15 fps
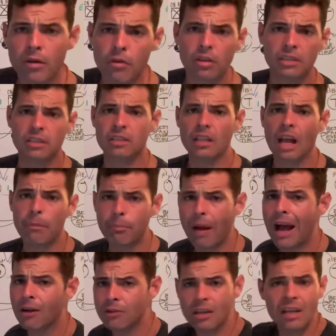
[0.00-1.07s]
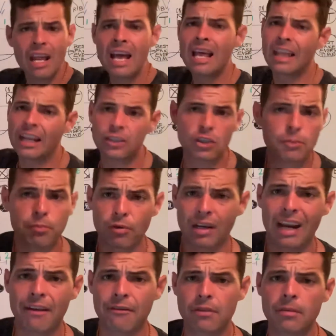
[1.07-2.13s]
really start pounding. They just bring
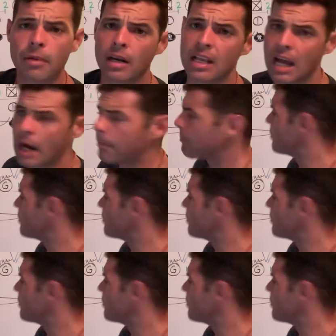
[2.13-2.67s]
everybody up.